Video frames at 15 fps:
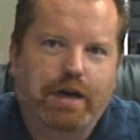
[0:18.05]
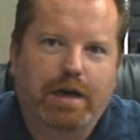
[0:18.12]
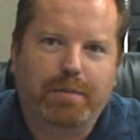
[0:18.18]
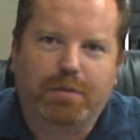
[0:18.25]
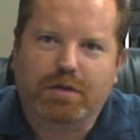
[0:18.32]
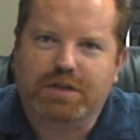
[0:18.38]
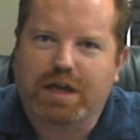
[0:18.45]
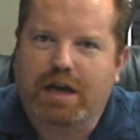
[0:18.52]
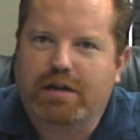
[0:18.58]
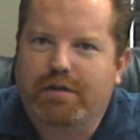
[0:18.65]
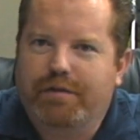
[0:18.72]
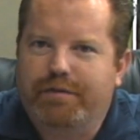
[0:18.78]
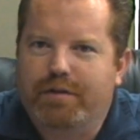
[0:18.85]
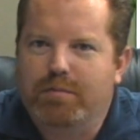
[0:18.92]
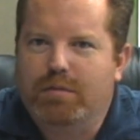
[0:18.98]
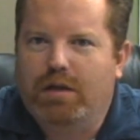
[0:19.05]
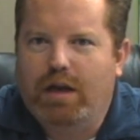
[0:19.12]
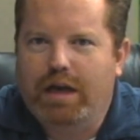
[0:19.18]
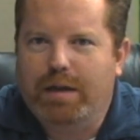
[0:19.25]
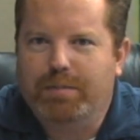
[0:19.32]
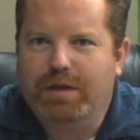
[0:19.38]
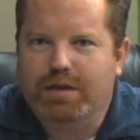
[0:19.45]
Hi, I'm Chris Eckel from
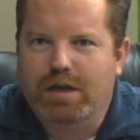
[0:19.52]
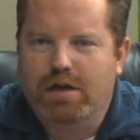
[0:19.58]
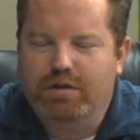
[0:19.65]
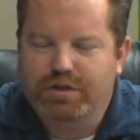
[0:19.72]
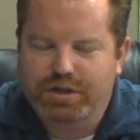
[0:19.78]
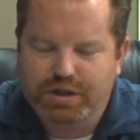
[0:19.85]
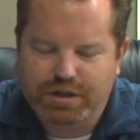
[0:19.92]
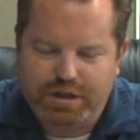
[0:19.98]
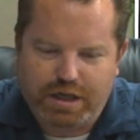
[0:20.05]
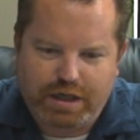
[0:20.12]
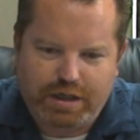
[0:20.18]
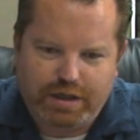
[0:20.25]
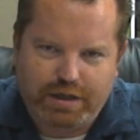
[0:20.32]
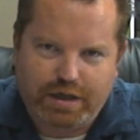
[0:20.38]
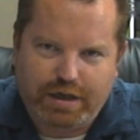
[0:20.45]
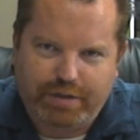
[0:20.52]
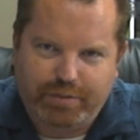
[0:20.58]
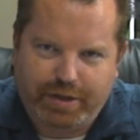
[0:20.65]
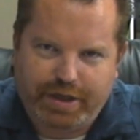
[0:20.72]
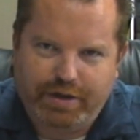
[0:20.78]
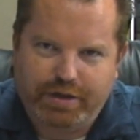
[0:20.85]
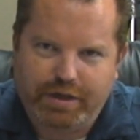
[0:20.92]
Millennium Technologies, and
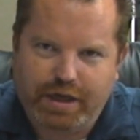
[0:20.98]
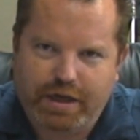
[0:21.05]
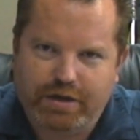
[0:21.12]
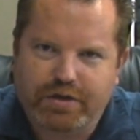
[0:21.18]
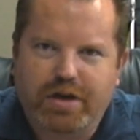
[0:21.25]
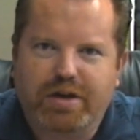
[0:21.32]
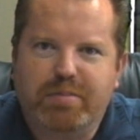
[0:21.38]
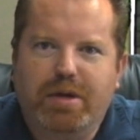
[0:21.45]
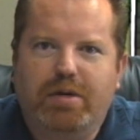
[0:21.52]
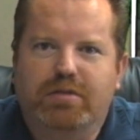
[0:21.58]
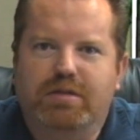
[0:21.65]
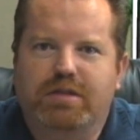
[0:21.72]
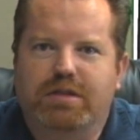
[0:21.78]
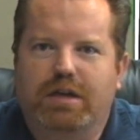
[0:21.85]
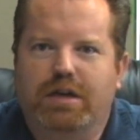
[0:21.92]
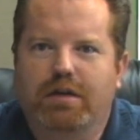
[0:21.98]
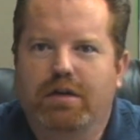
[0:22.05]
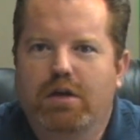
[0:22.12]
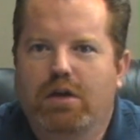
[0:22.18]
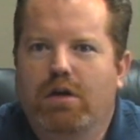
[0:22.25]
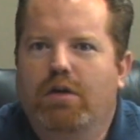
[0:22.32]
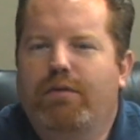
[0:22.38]
we're here today to talk about
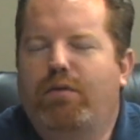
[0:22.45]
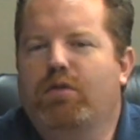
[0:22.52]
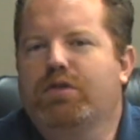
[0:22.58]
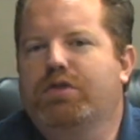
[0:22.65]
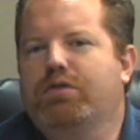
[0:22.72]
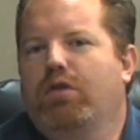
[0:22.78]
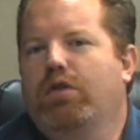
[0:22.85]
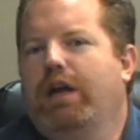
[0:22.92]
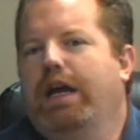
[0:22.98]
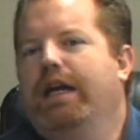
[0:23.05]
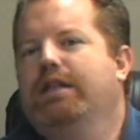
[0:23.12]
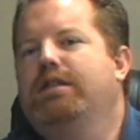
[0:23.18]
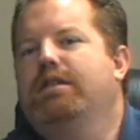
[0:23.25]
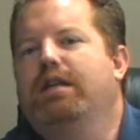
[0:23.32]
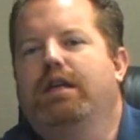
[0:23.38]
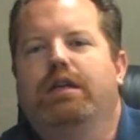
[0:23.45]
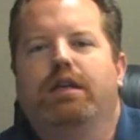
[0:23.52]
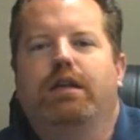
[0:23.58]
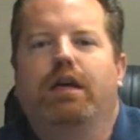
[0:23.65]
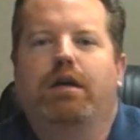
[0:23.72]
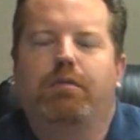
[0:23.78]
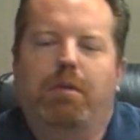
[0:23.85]
four-stroke heads
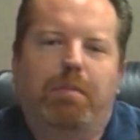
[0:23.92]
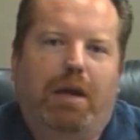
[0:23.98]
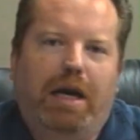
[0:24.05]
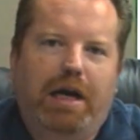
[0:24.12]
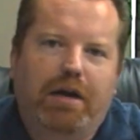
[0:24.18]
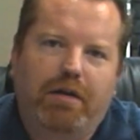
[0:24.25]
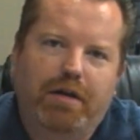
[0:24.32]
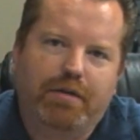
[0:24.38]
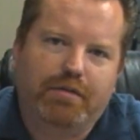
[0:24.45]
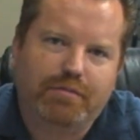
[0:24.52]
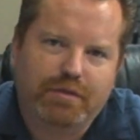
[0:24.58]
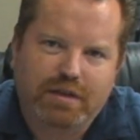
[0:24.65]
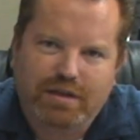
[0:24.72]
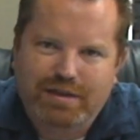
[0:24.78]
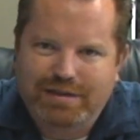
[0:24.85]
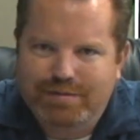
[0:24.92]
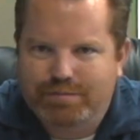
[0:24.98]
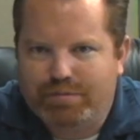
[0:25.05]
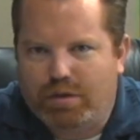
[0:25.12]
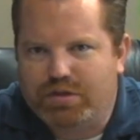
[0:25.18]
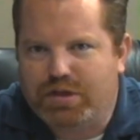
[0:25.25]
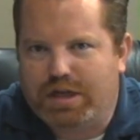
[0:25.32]
and repair and
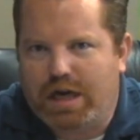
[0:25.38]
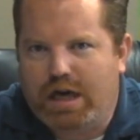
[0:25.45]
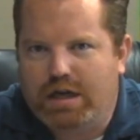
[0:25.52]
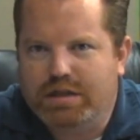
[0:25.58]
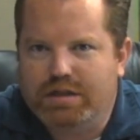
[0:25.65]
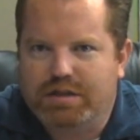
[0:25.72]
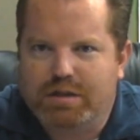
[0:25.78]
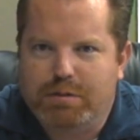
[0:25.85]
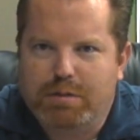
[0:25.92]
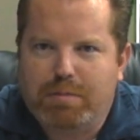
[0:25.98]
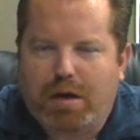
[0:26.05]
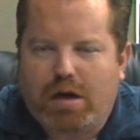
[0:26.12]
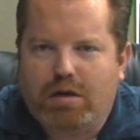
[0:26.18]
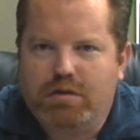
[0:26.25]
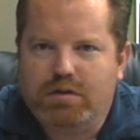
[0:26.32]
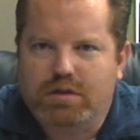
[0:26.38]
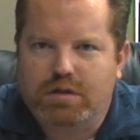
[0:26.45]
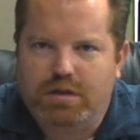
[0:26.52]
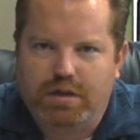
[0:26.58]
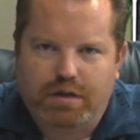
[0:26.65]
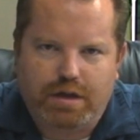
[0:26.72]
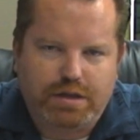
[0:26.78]
pros and cons of some of the
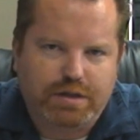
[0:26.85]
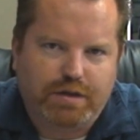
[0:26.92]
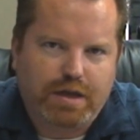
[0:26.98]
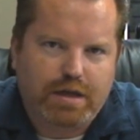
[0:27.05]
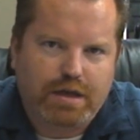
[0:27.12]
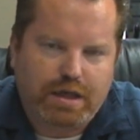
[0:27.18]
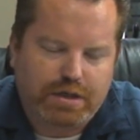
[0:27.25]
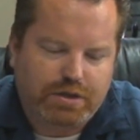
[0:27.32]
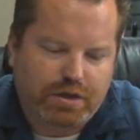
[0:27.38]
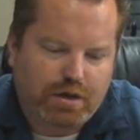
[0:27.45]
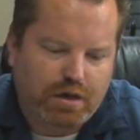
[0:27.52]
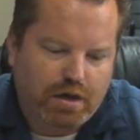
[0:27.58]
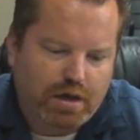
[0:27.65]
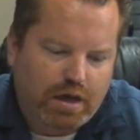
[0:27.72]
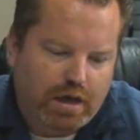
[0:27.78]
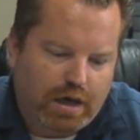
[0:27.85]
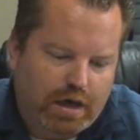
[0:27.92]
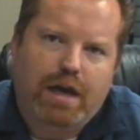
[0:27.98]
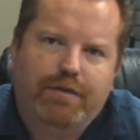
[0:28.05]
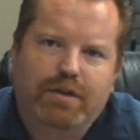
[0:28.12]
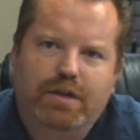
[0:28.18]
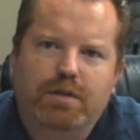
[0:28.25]
parts and things of that nature.
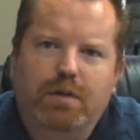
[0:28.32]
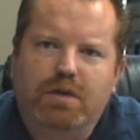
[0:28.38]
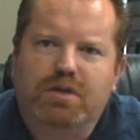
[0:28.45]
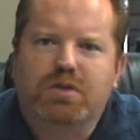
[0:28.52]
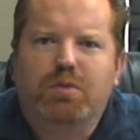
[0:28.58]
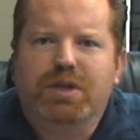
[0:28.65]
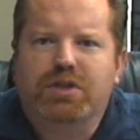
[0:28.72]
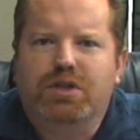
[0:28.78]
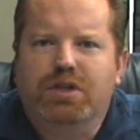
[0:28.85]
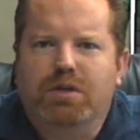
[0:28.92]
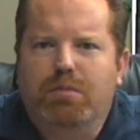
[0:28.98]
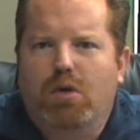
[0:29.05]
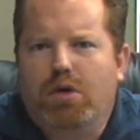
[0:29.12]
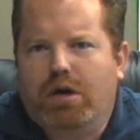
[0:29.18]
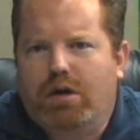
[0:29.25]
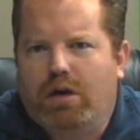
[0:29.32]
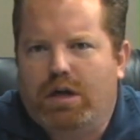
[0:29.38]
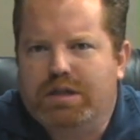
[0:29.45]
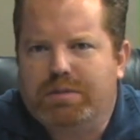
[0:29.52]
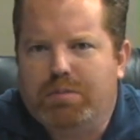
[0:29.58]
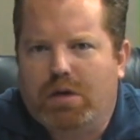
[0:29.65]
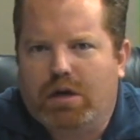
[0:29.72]
Kind of a switch in the
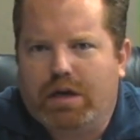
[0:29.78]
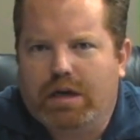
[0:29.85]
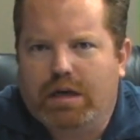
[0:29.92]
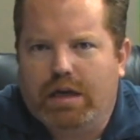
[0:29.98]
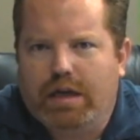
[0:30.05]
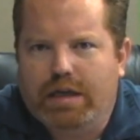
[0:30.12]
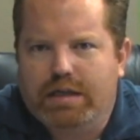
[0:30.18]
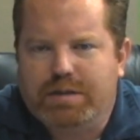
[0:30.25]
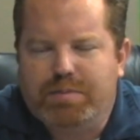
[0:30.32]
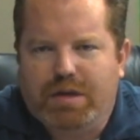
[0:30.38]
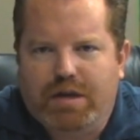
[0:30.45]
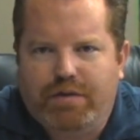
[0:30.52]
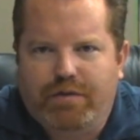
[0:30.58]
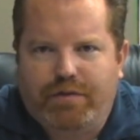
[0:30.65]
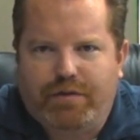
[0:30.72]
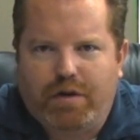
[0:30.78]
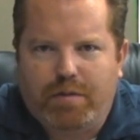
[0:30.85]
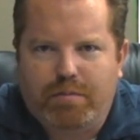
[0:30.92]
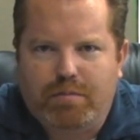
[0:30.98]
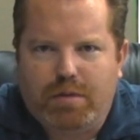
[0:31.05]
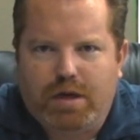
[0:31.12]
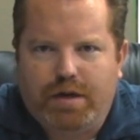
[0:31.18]
motocross market has been
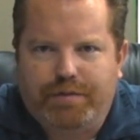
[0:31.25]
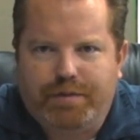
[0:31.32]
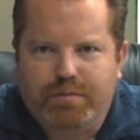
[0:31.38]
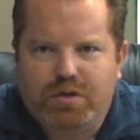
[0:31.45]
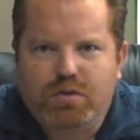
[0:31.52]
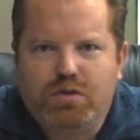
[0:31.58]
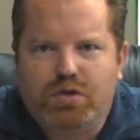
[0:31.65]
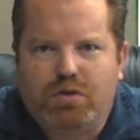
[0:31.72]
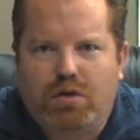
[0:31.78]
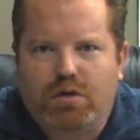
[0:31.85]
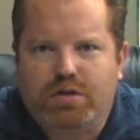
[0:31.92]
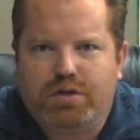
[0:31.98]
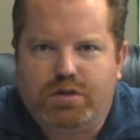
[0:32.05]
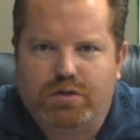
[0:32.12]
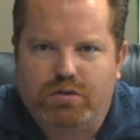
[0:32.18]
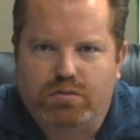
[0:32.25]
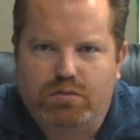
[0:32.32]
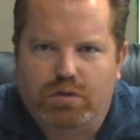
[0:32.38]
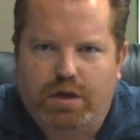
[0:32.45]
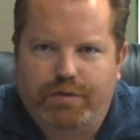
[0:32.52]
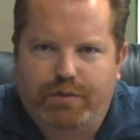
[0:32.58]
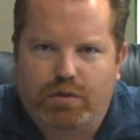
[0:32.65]
from two-strokes
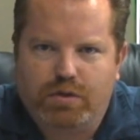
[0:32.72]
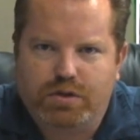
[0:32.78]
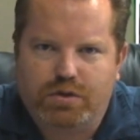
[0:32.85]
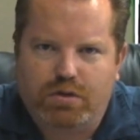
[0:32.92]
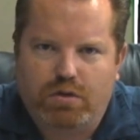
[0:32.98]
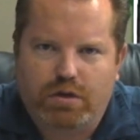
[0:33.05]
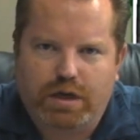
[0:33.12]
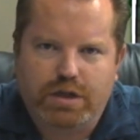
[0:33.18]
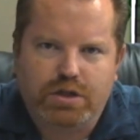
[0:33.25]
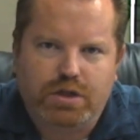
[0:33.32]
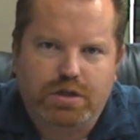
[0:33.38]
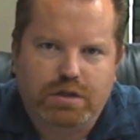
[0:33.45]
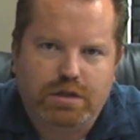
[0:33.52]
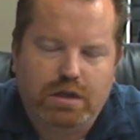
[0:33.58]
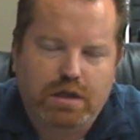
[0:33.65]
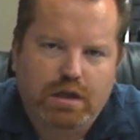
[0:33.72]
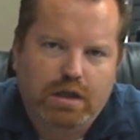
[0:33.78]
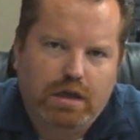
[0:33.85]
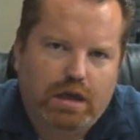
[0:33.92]
to four-stroke engines.